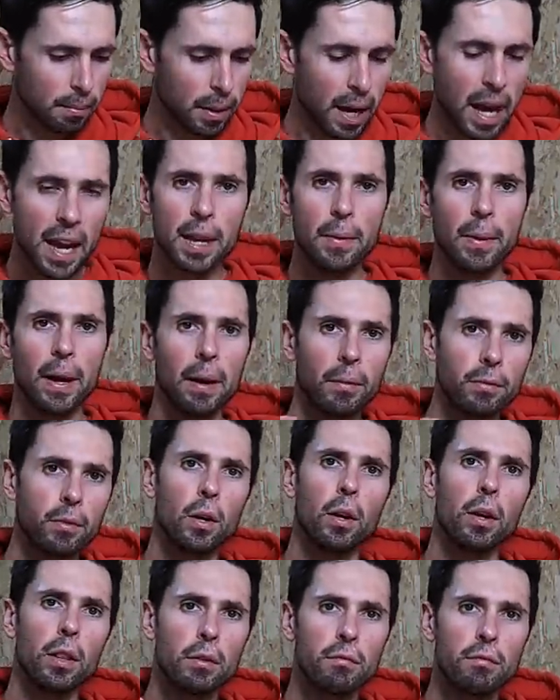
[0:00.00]
But anyway,
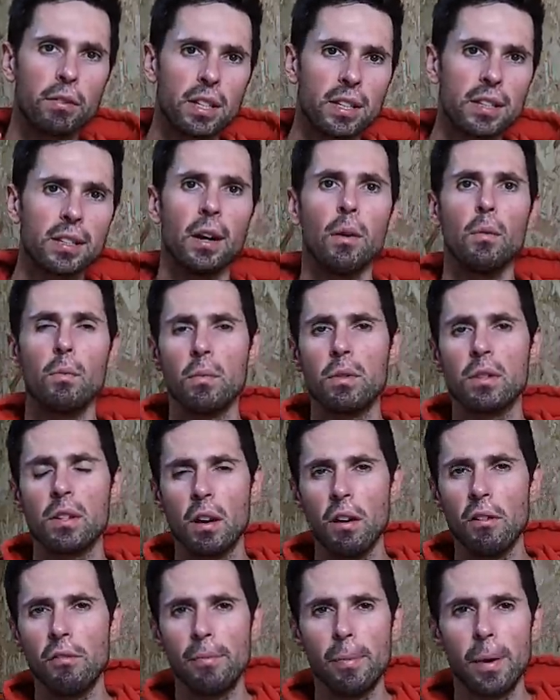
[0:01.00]
I've got the
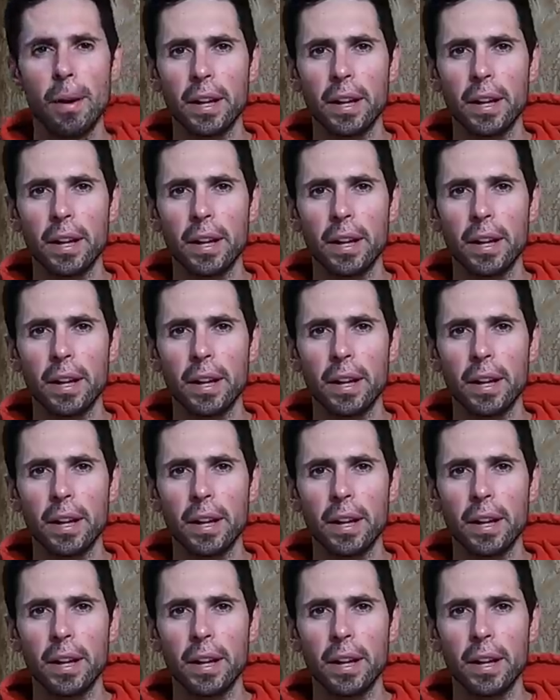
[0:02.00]
results of